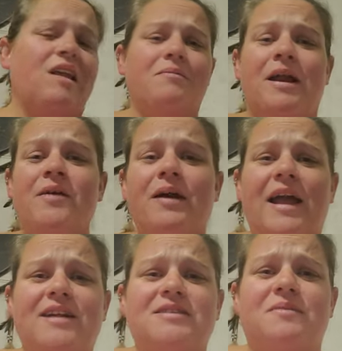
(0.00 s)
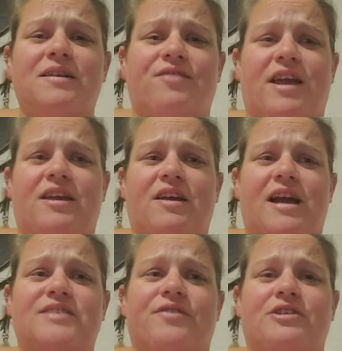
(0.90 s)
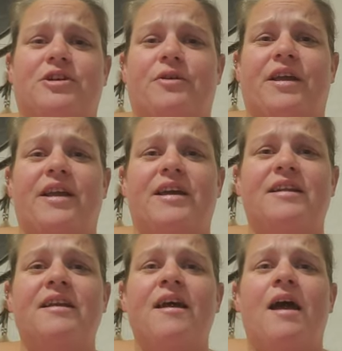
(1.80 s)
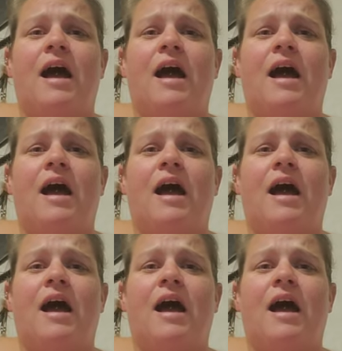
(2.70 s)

but anyway, I just want to thank you guys for tuning in